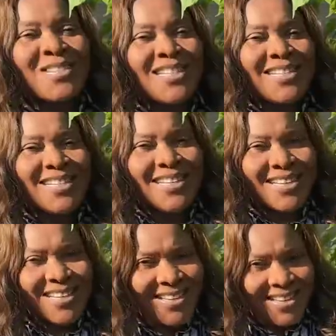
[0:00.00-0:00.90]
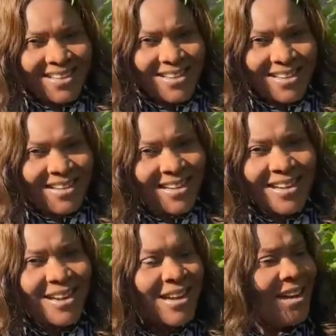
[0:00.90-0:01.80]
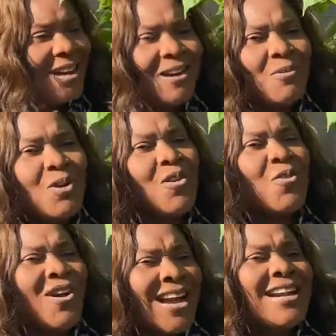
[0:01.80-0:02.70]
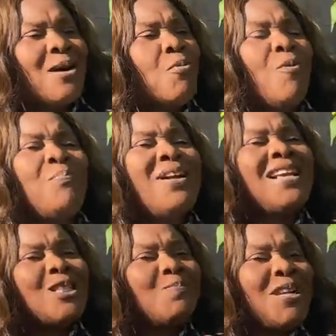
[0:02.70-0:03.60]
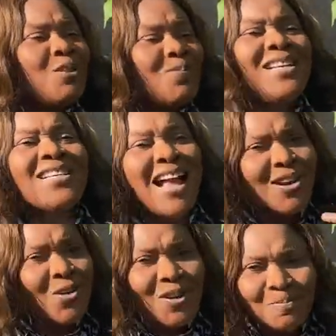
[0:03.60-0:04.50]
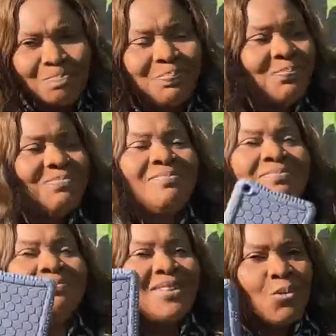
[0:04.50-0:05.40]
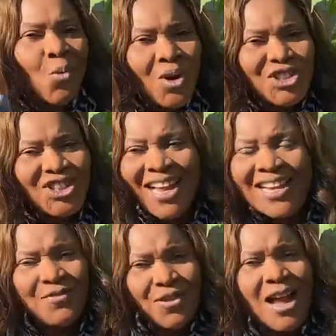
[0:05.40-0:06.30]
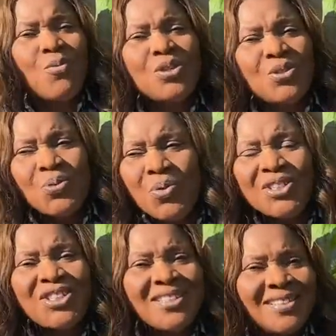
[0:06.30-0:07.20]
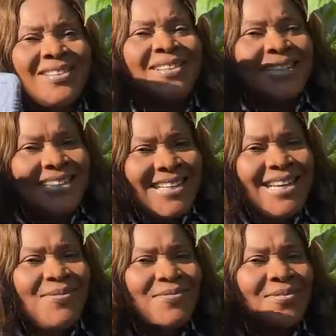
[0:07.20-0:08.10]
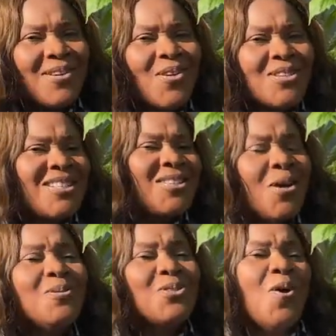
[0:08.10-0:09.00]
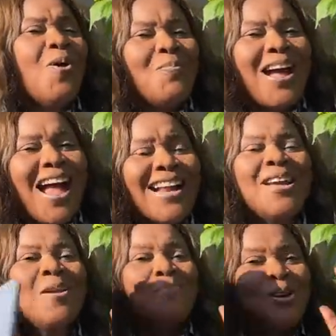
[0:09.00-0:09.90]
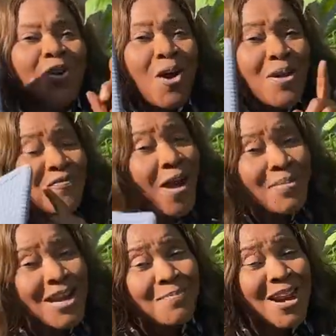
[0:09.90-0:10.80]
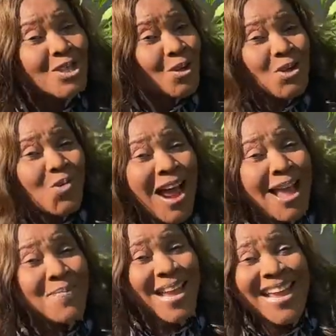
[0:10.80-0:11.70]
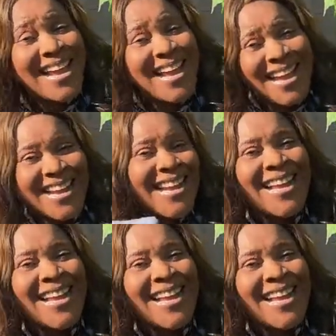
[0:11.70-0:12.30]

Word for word: this uh, Word of God Garden more, please, please, please hang on. Watch. And if you like what you watch, give us thumbs up and become a family by subscribing.